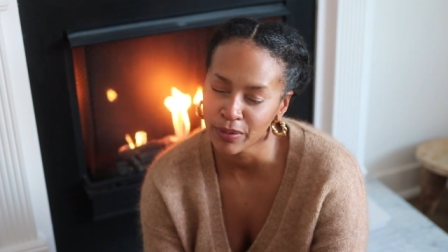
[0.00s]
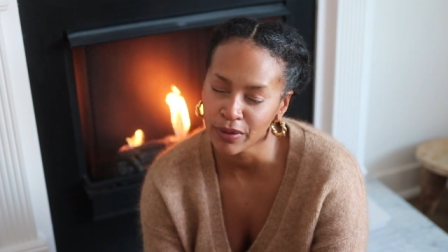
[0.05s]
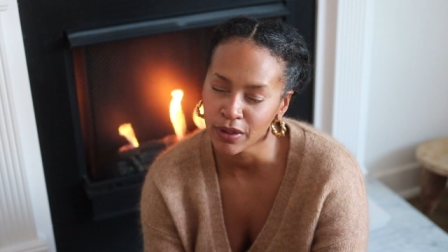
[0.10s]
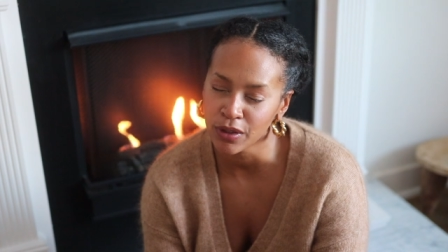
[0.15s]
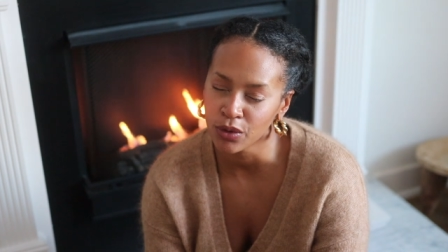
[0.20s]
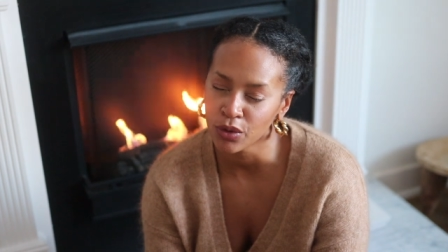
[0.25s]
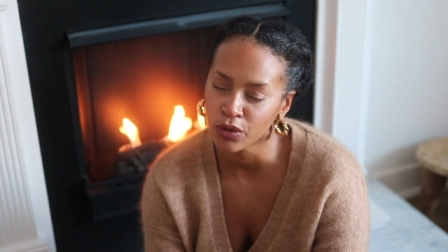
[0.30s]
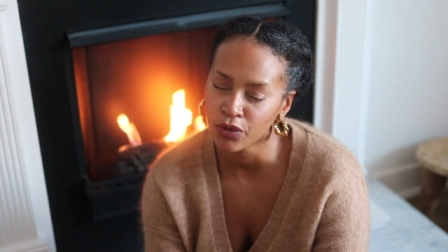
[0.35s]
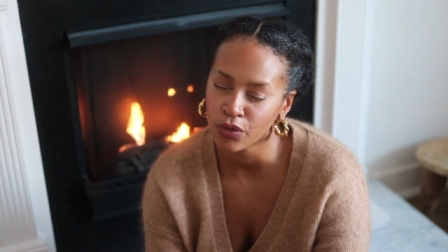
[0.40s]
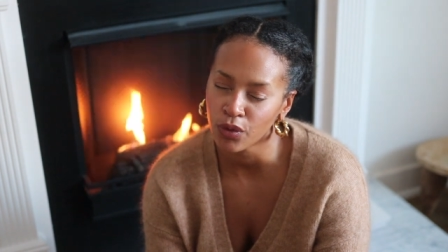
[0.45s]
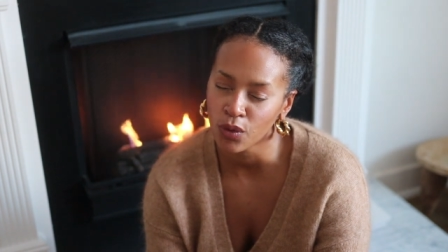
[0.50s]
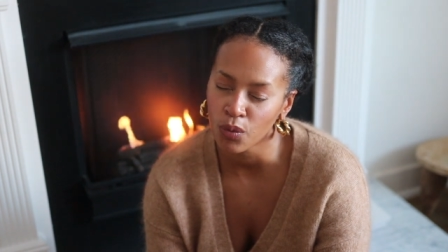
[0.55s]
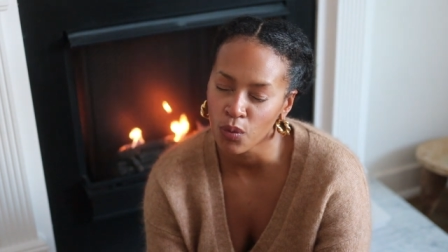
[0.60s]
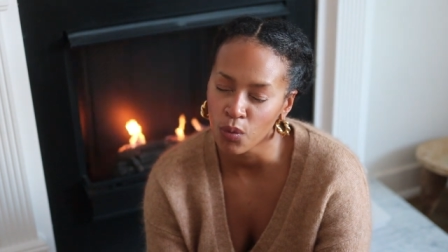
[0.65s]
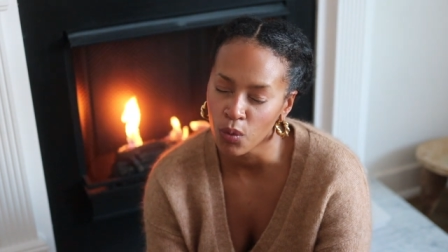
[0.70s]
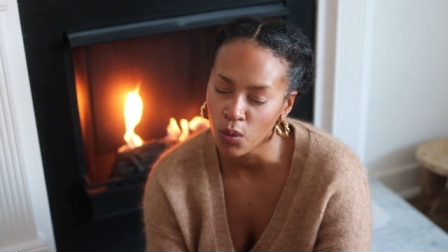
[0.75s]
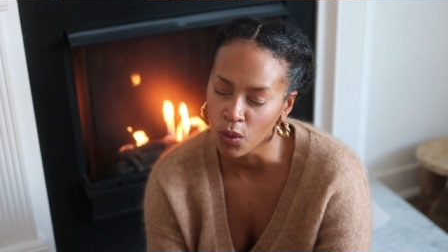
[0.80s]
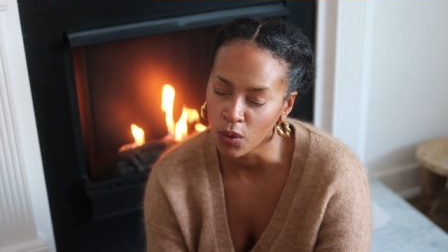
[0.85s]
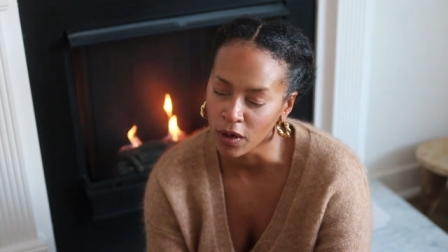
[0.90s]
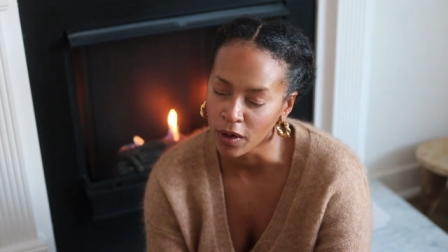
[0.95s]
beautiful,
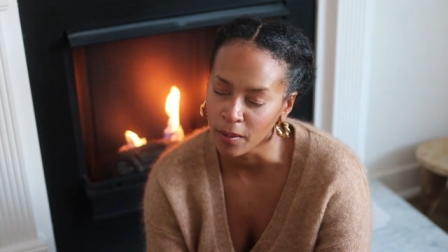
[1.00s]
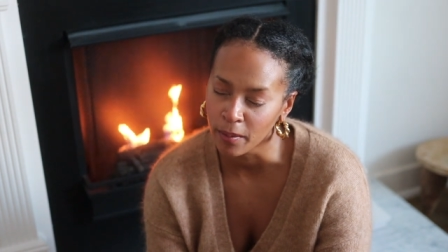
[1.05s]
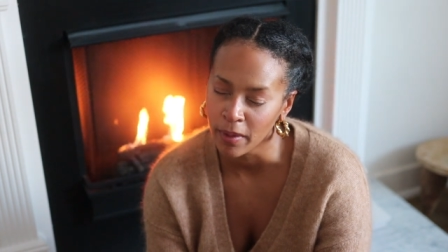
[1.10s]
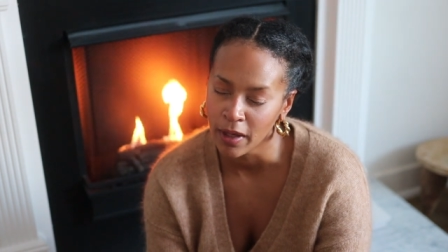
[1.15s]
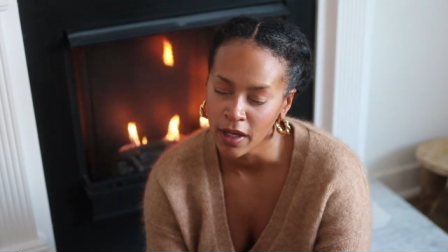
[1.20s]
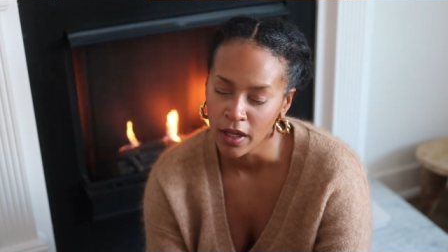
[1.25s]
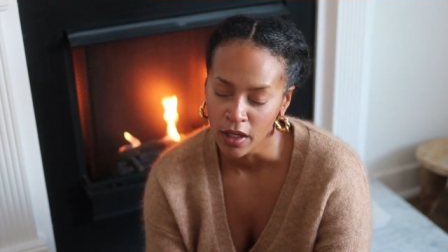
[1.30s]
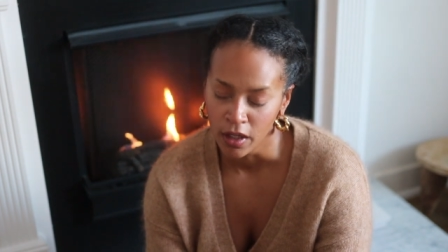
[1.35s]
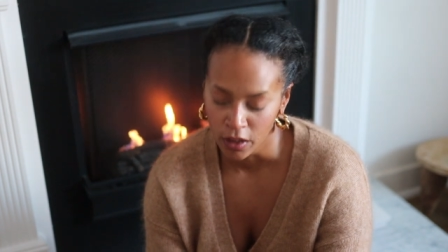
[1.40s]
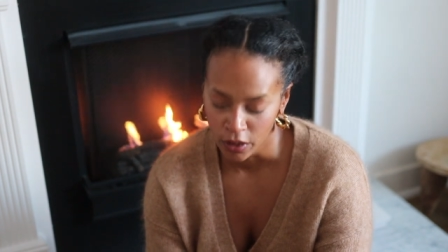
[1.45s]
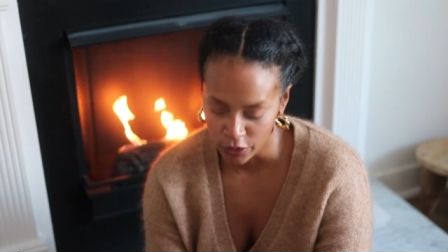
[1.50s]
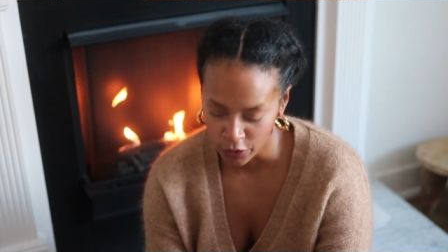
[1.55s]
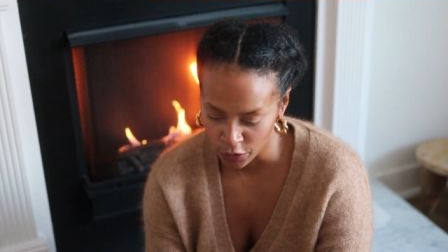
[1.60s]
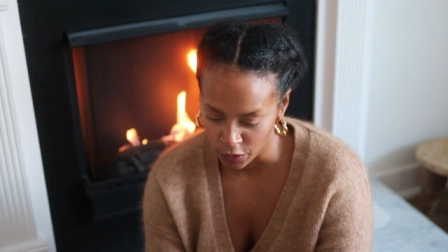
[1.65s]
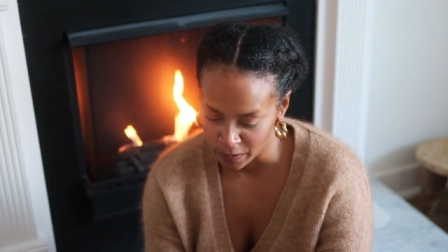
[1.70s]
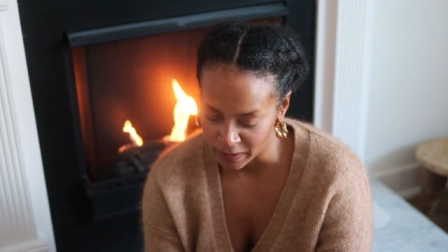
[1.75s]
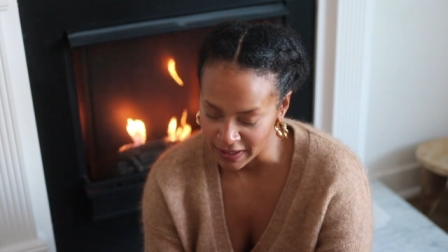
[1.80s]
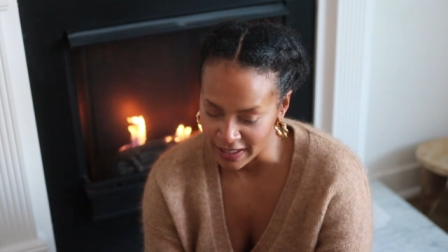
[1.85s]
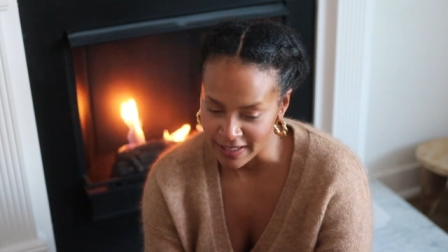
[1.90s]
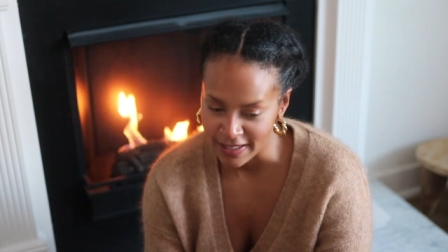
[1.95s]
warm new
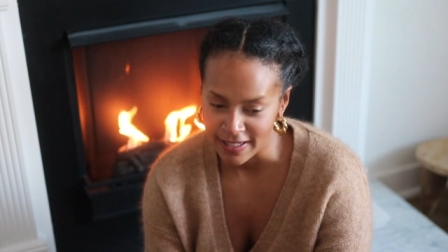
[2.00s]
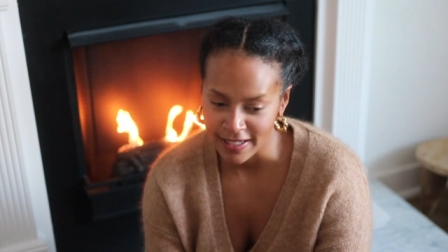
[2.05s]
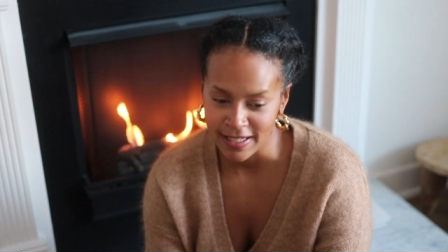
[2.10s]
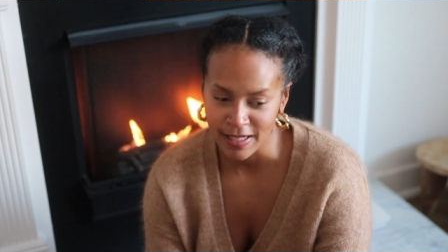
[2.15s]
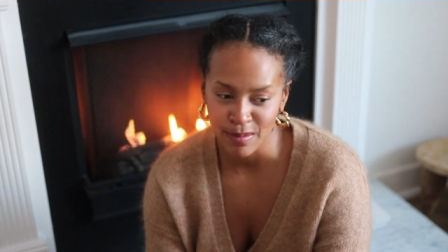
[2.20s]
pieces.